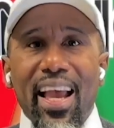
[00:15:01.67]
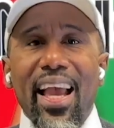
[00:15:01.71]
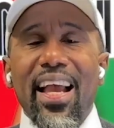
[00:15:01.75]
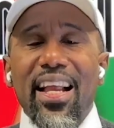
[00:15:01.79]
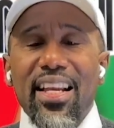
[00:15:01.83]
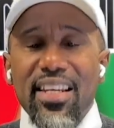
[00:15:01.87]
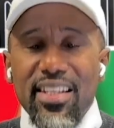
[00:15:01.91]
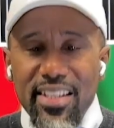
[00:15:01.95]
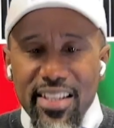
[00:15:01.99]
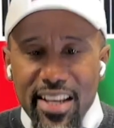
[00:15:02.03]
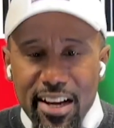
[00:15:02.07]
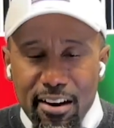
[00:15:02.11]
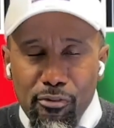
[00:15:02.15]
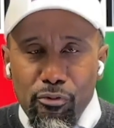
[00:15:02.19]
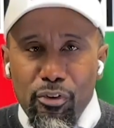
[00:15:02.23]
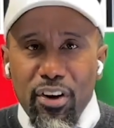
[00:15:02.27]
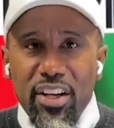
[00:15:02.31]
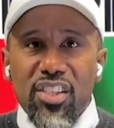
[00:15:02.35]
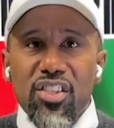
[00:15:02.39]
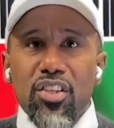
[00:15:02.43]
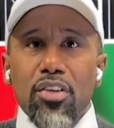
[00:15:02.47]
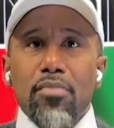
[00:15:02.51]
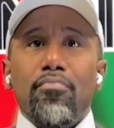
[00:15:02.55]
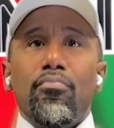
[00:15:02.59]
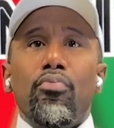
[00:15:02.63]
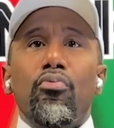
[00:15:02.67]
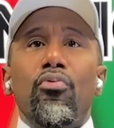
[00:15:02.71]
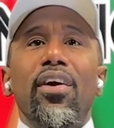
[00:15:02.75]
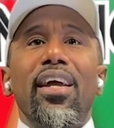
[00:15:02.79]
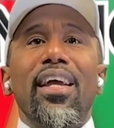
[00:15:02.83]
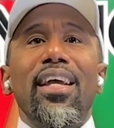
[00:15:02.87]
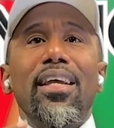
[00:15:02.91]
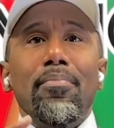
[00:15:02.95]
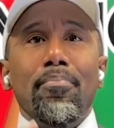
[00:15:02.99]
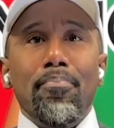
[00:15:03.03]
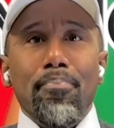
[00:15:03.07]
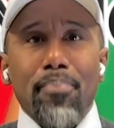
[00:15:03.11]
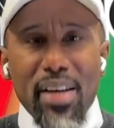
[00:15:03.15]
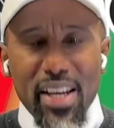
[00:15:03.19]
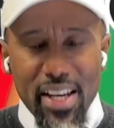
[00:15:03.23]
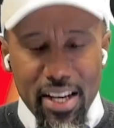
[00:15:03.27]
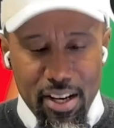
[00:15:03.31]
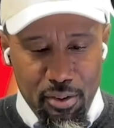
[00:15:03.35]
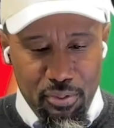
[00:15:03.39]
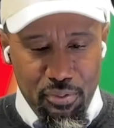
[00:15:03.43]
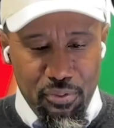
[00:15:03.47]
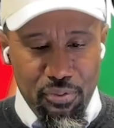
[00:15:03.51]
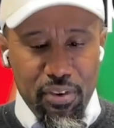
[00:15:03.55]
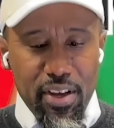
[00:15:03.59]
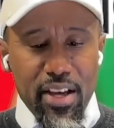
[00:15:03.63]
endeavoring to bring
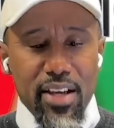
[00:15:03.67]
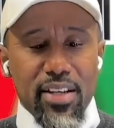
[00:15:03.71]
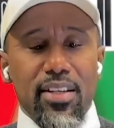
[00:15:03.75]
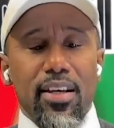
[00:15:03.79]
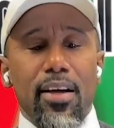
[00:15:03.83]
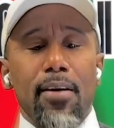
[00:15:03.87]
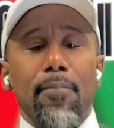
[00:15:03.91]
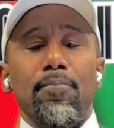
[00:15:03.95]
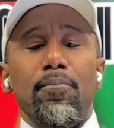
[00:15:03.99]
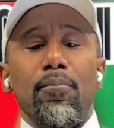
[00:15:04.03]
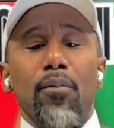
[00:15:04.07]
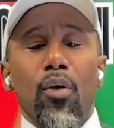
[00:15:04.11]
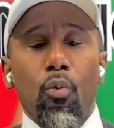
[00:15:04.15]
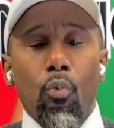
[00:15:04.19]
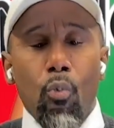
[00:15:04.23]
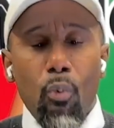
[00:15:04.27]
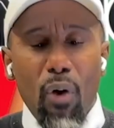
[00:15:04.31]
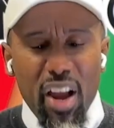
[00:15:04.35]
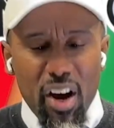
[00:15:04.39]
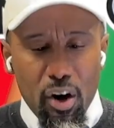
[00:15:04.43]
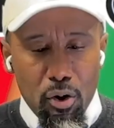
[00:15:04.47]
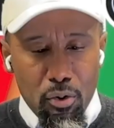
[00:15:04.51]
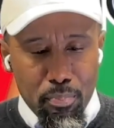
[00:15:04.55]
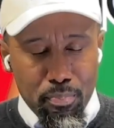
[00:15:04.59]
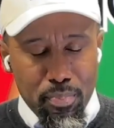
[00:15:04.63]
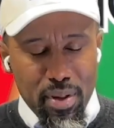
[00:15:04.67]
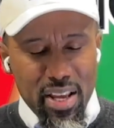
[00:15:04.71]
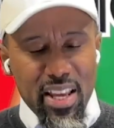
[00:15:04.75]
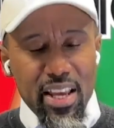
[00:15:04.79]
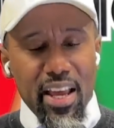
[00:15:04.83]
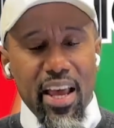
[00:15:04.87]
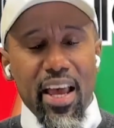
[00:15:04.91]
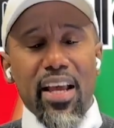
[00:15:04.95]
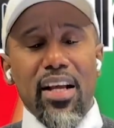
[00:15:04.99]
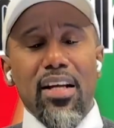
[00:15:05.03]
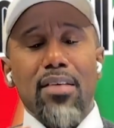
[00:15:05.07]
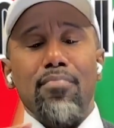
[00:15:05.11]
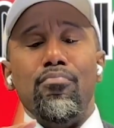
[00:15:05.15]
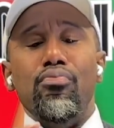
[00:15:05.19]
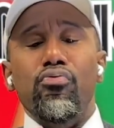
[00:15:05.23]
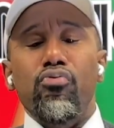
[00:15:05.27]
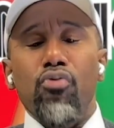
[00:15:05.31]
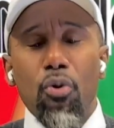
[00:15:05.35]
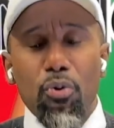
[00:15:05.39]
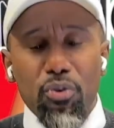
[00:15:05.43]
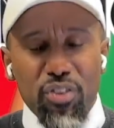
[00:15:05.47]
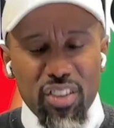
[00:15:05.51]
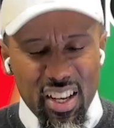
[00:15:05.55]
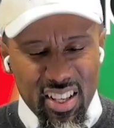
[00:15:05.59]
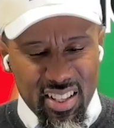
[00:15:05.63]
benefit, well being,
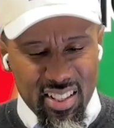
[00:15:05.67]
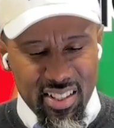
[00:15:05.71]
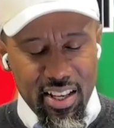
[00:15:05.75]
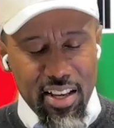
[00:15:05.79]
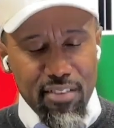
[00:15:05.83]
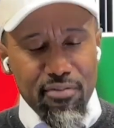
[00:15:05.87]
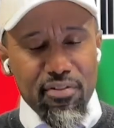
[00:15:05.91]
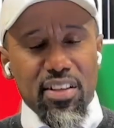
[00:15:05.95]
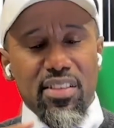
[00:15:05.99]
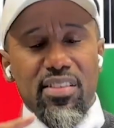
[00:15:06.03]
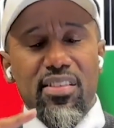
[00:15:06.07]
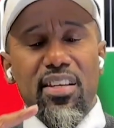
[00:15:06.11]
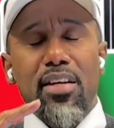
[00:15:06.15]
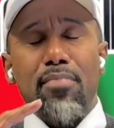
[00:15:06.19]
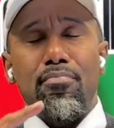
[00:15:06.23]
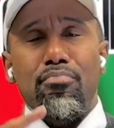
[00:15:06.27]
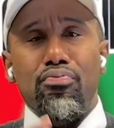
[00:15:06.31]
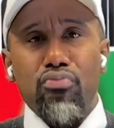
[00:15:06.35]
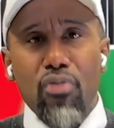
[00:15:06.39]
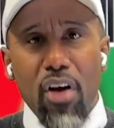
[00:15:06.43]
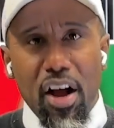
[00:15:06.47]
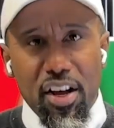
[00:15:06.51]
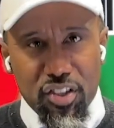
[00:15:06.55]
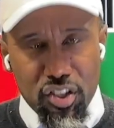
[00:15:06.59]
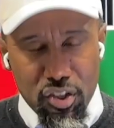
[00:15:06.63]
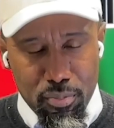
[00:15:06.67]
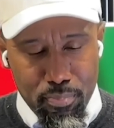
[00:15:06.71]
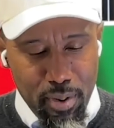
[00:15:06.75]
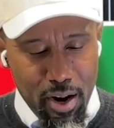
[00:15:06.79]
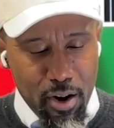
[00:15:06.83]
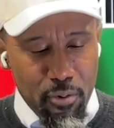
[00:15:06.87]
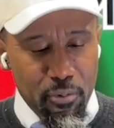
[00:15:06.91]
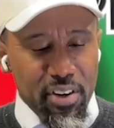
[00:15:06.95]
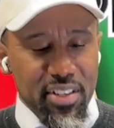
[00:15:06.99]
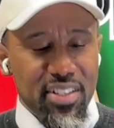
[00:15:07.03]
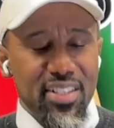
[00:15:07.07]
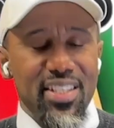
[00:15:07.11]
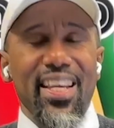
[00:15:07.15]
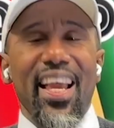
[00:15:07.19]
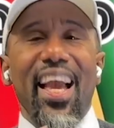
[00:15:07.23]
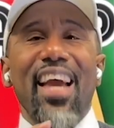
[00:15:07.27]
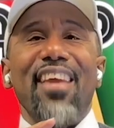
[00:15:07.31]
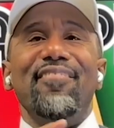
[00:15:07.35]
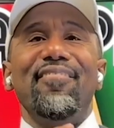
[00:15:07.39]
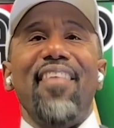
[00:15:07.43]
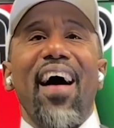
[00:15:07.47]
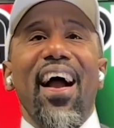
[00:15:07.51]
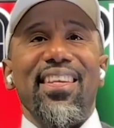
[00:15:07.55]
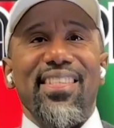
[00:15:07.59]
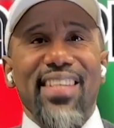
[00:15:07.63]
productivity, prosperity,
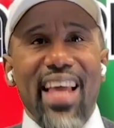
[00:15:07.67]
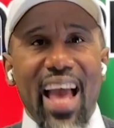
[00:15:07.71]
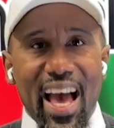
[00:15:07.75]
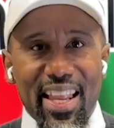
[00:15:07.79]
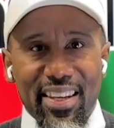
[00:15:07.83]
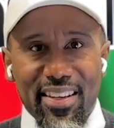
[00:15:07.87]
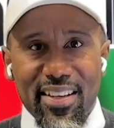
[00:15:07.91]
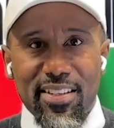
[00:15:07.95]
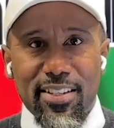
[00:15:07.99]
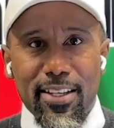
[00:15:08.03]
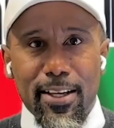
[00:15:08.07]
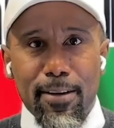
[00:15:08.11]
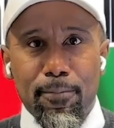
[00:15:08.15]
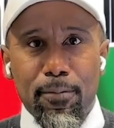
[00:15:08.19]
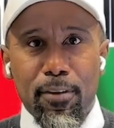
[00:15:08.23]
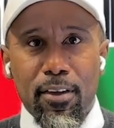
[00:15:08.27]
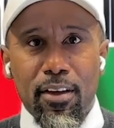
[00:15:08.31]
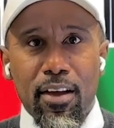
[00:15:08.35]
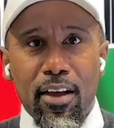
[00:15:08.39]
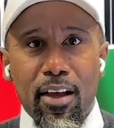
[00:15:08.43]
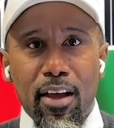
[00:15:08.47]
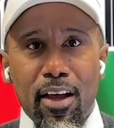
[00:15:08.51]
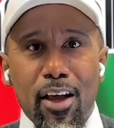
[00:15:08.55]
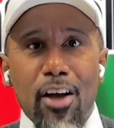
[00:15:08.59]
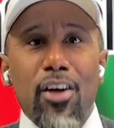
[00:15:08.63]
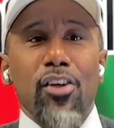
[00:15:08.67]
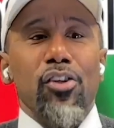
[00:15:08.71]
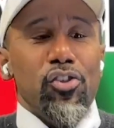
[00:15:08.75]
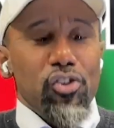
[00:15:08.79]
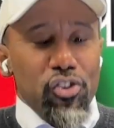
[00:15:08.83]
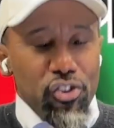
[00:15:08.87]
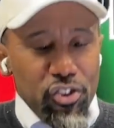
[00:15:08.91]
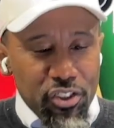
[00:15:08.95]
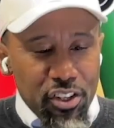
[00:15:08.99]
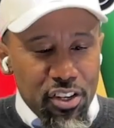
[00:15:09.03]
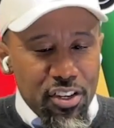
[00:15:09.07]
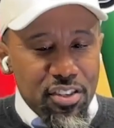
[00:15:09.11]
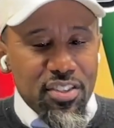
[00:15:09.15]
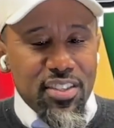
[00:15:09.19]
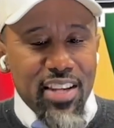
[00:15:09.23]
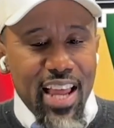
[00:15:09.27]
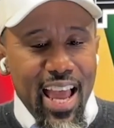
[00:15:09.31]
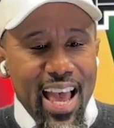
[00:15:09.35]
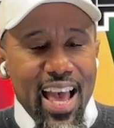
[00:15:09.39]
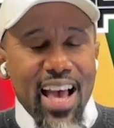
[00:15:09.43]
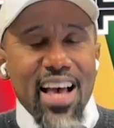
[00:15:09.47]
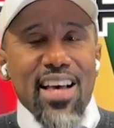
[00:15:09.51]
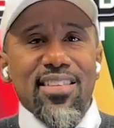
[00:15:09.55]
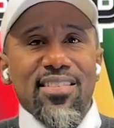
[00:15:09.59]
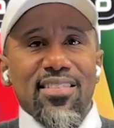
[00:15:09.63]
and vitality. Just
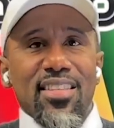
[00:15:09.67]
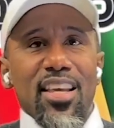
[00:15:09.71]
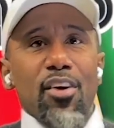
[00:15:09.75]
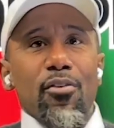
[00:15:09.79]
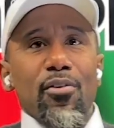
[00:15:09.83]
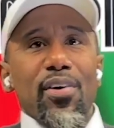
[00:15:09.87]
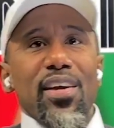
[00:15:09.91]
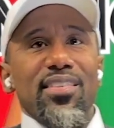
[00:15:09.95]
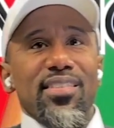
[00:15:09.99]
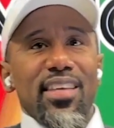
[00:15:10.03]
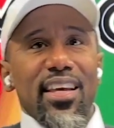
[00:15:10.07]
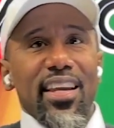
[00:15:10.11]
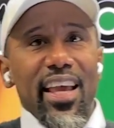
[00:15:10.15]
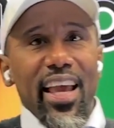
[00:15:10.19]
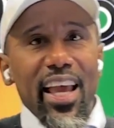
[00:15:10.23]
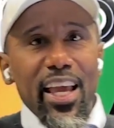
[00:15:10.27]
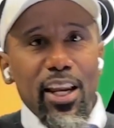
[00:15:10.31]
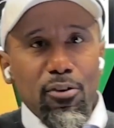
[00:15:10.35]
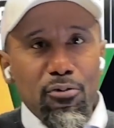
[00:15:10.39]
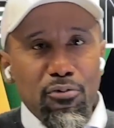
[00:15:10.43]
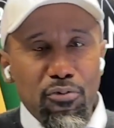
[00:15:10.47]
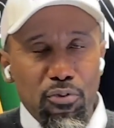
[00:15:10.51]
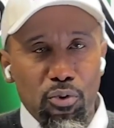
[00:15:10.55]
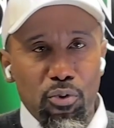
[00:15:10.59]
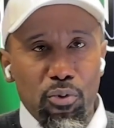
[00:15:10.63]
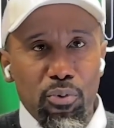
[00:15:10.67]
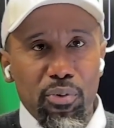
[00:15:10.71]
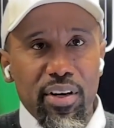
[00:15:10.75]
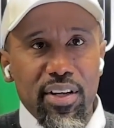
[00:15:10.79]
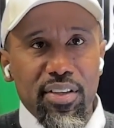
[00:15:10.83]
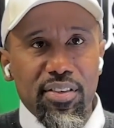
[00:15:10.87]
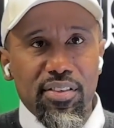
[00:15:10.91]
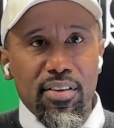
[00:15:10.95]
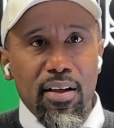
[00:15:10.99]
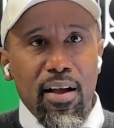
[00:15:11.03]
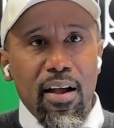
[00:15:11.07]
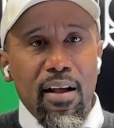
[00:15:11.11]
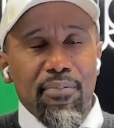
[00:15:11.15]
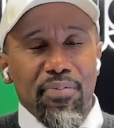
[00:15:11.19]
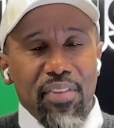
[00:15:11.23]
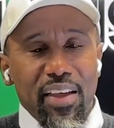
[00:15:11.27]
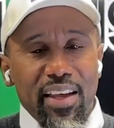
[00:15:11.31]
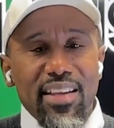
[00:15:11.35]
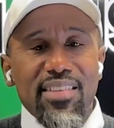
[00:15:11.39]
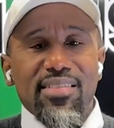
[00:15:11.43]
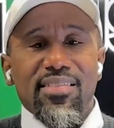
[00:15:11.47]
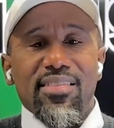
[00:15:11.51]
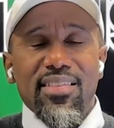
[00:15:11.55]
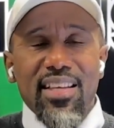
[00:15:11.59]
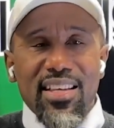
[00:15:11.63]
as there is an influence
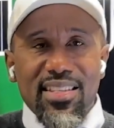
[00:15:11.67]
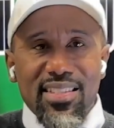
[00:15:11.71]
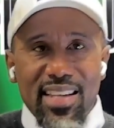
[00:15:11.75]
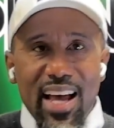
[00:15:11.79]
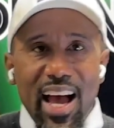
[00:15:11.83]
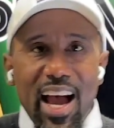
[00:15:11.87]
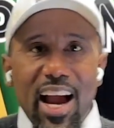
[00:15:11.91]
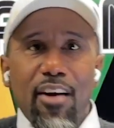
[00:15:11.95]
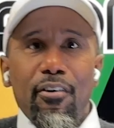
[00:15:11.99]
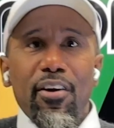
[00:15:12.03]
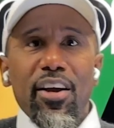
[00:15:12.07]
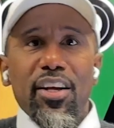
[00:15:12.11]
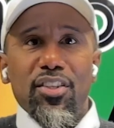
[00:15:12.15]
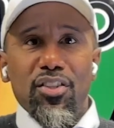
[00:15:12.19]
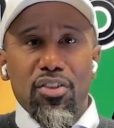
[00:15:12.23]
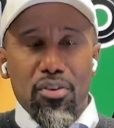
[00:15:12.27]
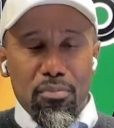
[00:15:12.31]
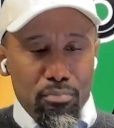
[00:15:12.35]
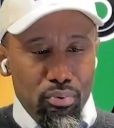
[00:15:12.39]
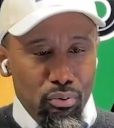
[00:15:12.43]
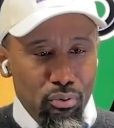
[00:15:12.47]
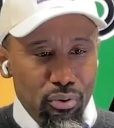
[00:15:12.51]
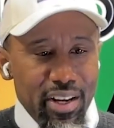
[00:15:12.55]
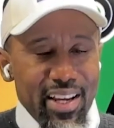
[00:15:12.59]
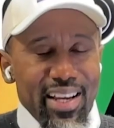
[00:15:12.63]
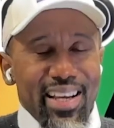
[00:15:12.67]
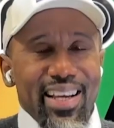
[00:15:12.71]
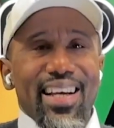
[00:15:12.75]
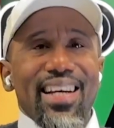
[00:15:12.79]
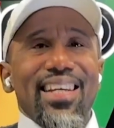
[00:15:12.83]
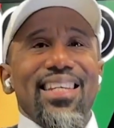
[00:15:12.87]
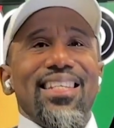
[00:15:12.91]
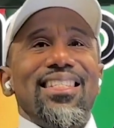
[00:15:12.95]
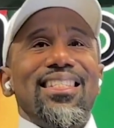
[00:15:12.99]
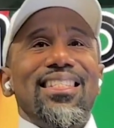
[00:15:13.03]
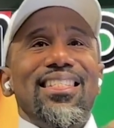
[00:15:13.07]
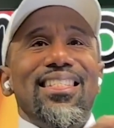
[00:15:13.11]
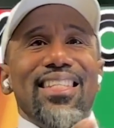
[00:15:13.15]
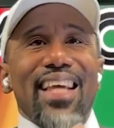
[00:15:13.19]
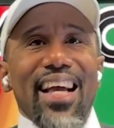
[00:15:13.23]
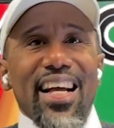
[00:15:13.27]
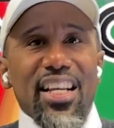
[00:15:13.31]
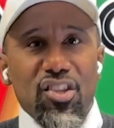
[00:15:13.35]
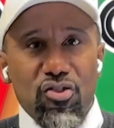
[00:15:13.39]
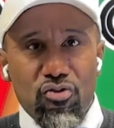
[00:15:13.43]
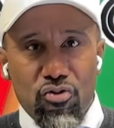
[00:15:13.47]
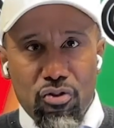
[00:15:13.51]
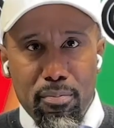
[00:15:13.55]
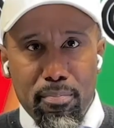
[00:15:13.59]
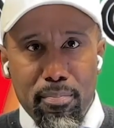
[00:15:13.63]
that is desiring to bring
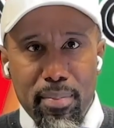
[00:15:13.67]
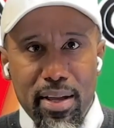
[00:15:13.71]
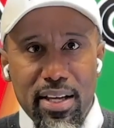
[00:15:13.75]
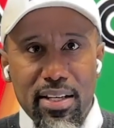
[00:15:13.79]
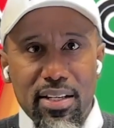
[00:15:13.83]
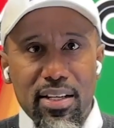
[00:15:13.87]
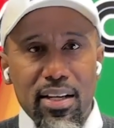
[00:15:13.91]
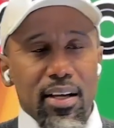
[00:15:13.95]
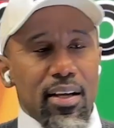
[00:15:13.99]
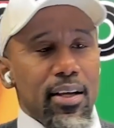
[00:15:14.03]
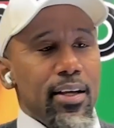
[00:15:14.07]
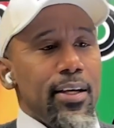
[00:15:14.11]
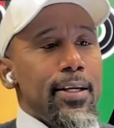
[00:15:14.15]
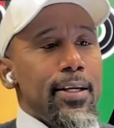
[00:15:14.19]
detriment,